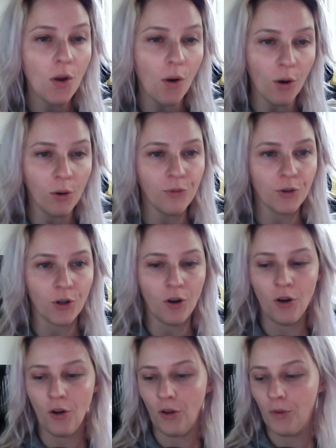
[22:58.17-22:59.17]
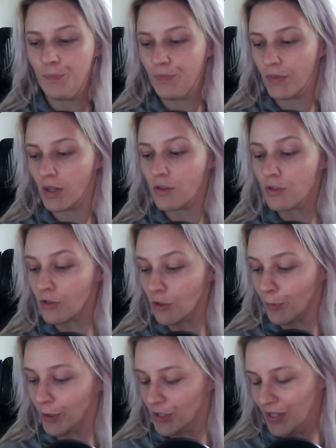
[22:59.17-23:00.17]
Overall,
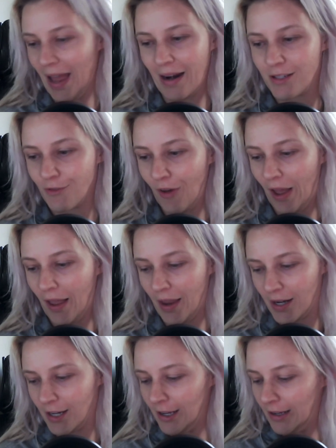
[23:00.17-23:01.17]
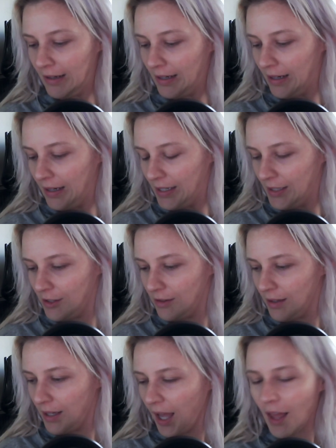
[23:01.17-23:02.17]
super satisfied.
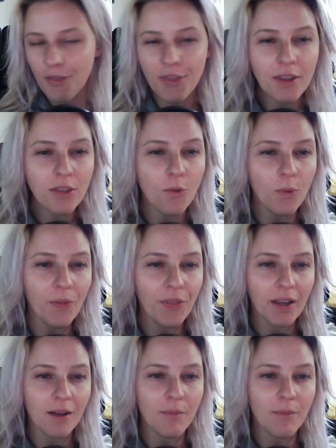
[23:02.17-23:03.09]
I think the one thing I